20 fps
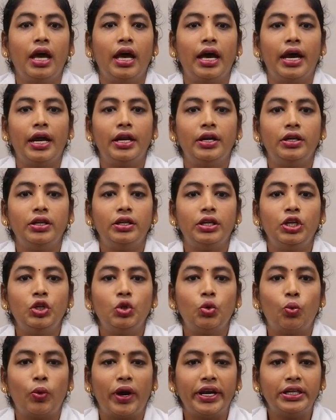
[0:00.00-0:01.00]
And in
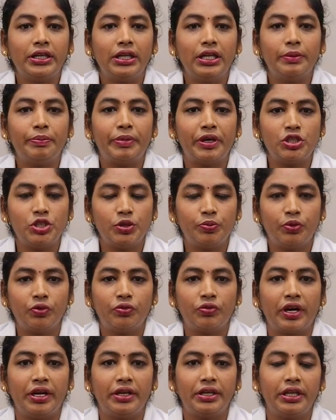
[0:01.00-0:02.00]
the white color puncture
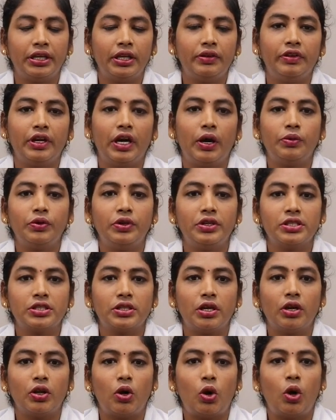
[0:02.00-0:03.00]
proof container, we have to
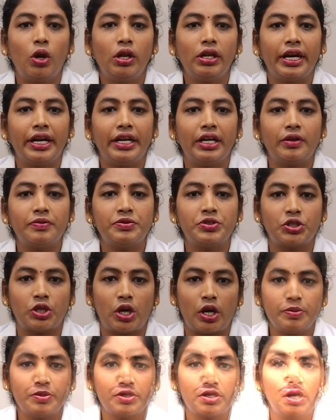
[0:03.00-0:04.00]
discard all kind of
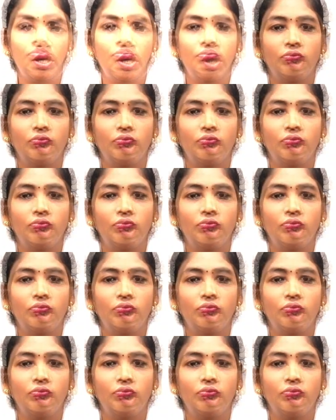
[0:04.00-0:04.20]
shops.